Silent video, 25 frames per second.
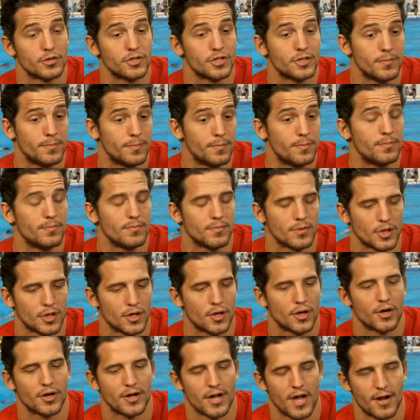She
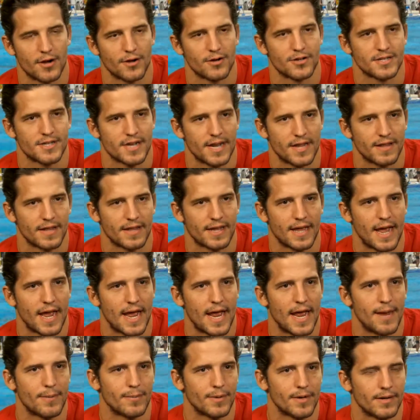learned to understand the
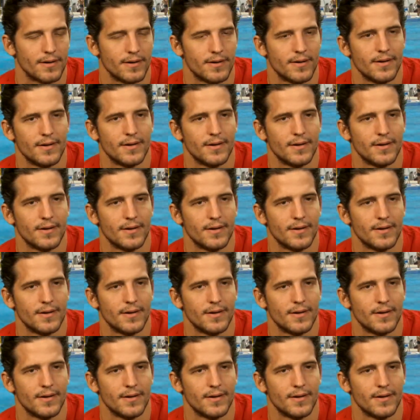game and